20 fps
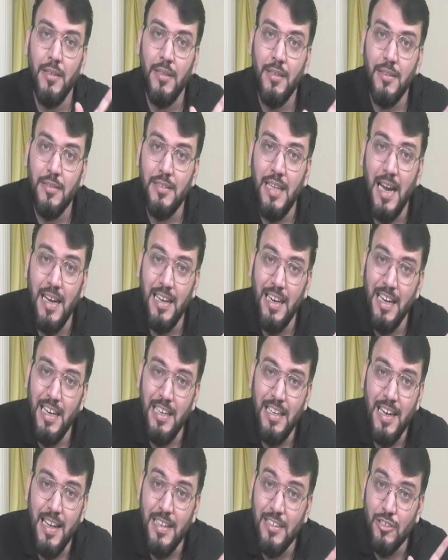That
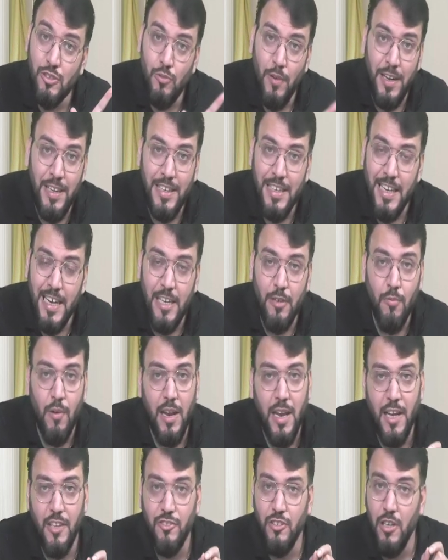IND AS 28
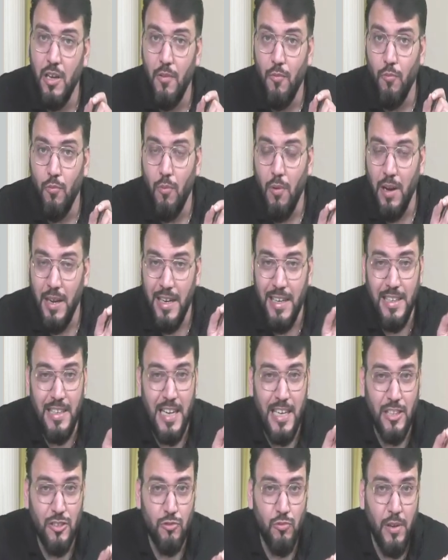wala, IND
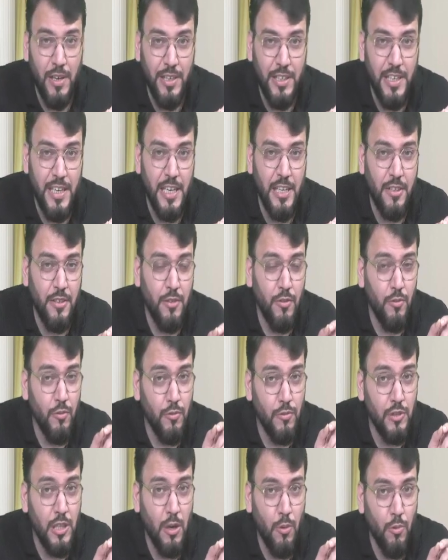AS 28,
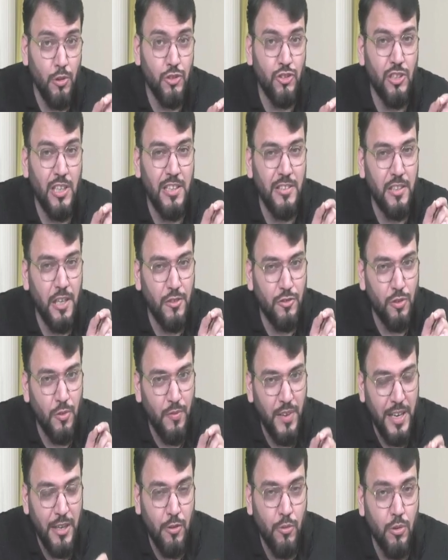the question is also
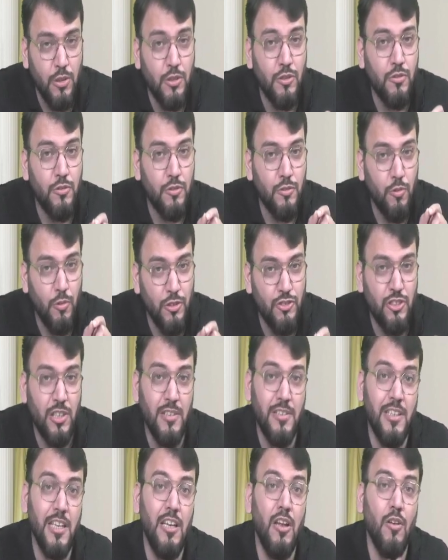very good
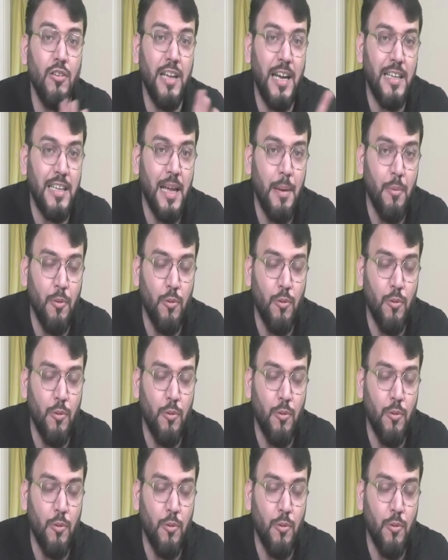question. Till now that type of